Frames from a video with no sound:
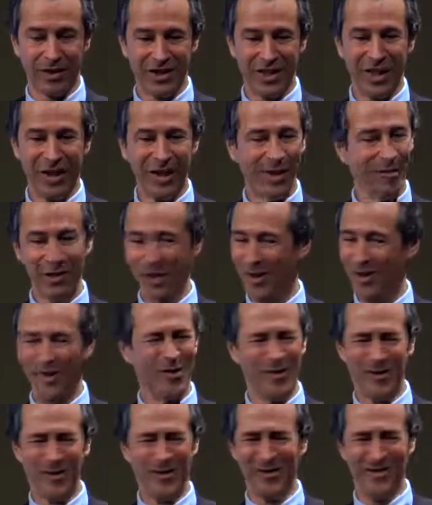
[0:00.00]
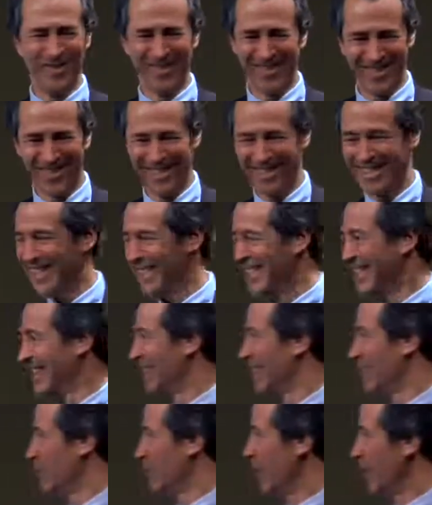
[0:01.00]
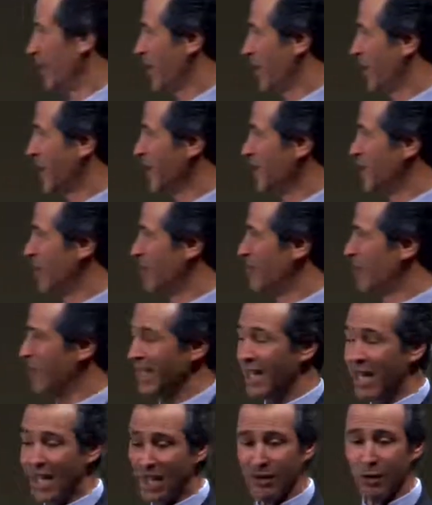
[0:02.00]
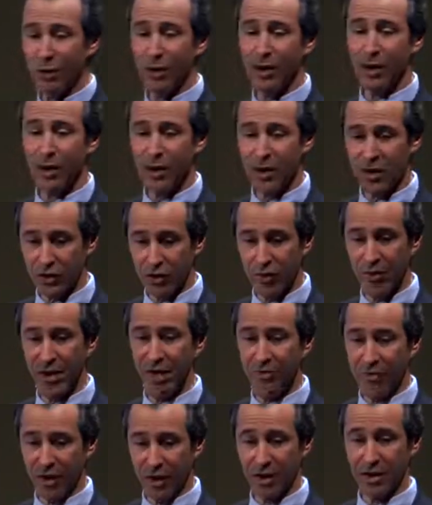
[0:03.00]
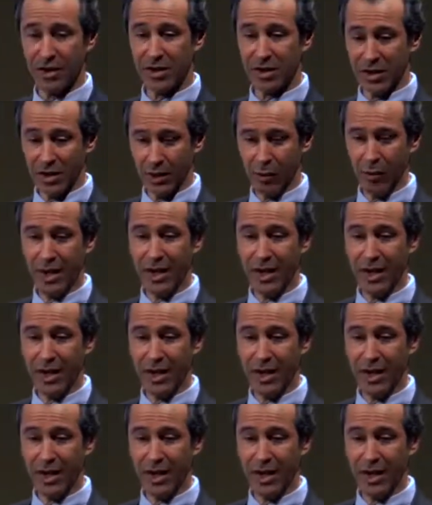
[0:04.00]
Terrible. Well, the things that people, not everyone goes through menopause in the